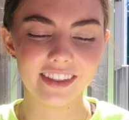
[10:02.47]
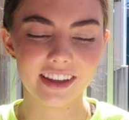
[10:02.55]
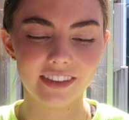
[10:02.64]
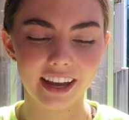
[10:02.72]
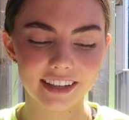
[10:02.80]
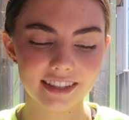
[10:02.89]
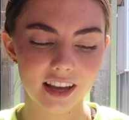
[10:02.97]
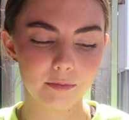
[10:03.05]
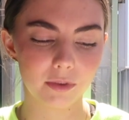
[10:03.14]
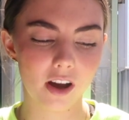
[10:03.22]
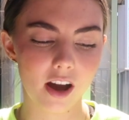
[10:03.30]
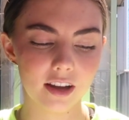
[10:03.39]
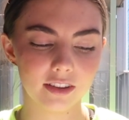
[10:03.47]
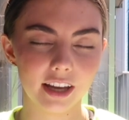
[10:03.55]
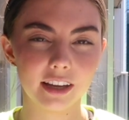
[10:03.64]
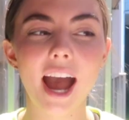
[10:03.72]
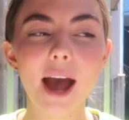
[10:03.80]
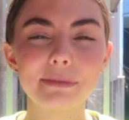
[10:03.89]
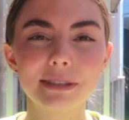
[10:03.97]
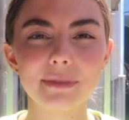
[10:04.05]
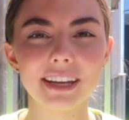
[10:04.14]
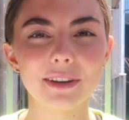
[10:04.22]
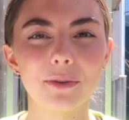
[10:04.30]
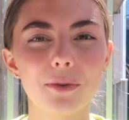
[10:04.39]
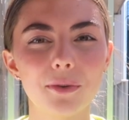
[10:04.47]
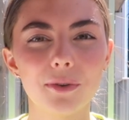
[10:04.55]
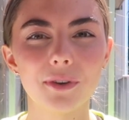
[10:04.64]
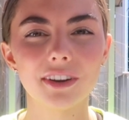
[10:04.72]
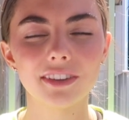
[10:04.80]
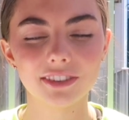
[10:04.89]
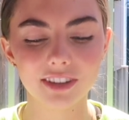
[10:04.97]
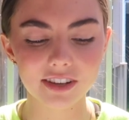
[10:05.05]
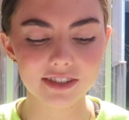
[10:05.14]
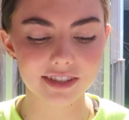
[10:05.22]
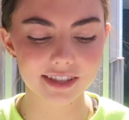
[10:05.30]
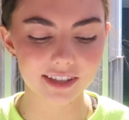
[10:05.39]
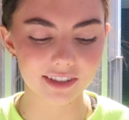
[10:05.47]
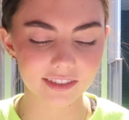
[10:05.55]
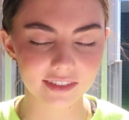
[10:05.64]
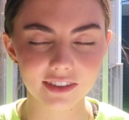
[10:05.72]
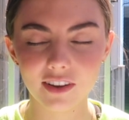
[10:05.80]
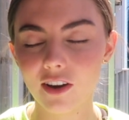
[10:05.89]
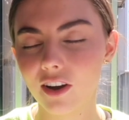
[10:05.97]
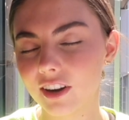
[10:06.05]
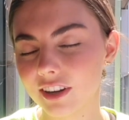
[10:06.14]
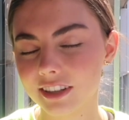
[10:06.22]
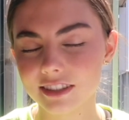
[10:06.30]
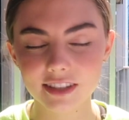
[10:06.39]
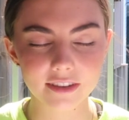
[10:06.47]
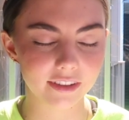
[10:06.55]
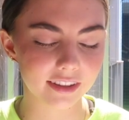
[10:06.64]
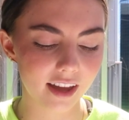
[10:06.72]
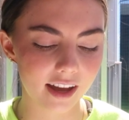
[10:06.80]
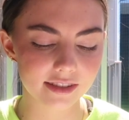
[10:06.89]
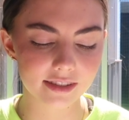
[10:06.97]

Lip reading: And then like some got like abdomen or lungs and heart and stuff like that.